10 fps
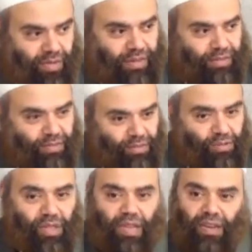And if you
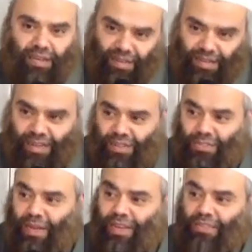do that, Allah
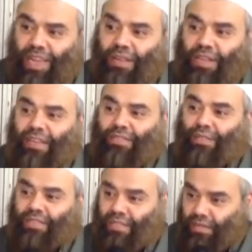subhanahu wa ta'ala will give
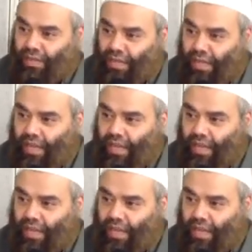you victory.